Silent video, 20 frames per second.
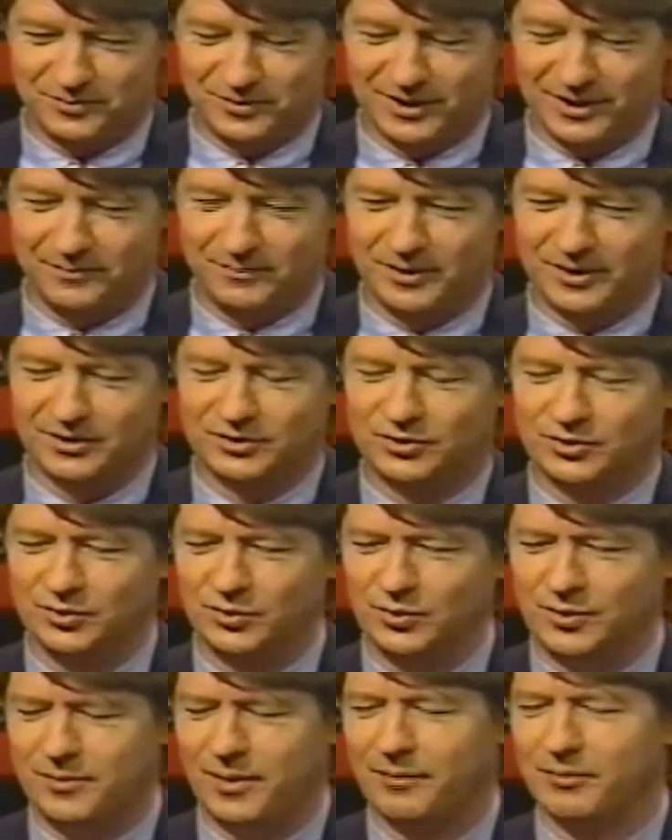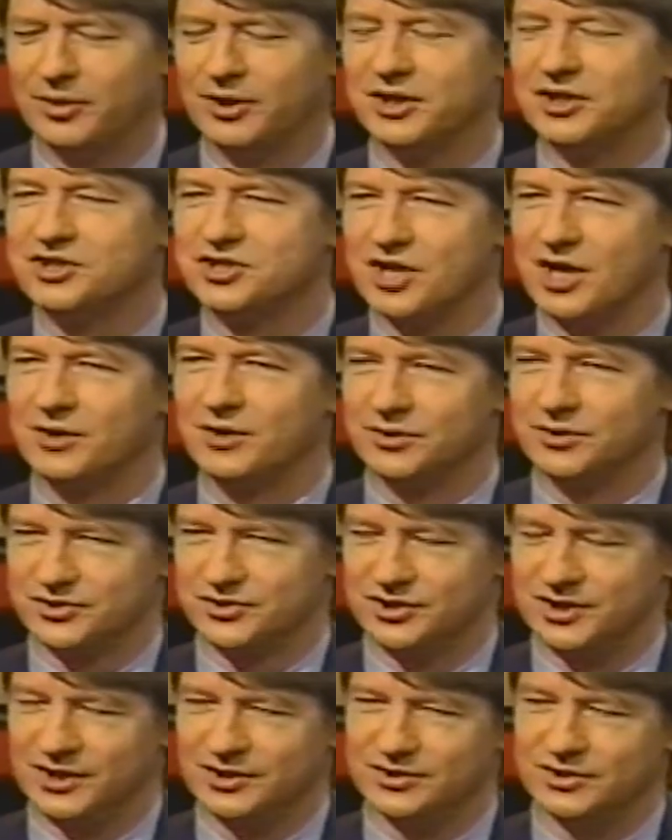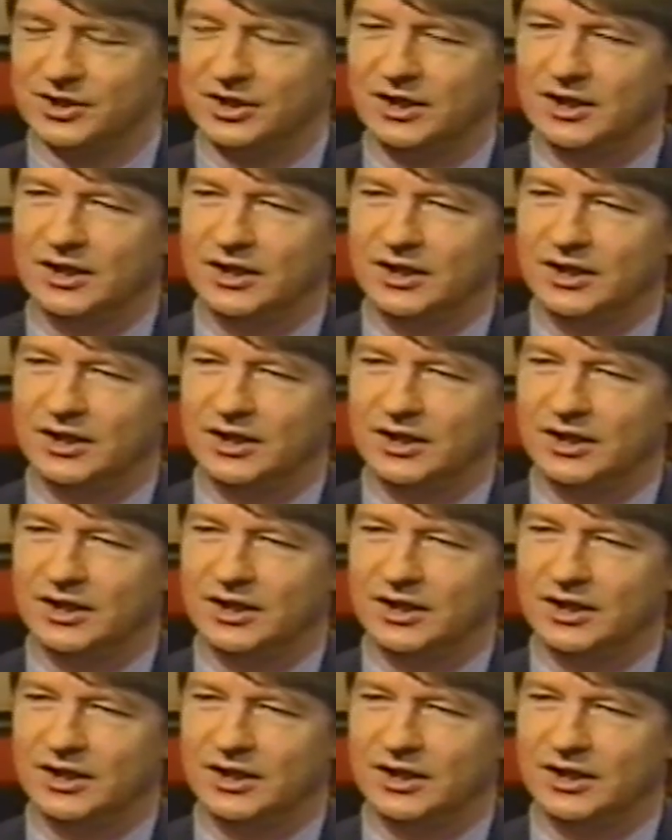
but do remember in a general sense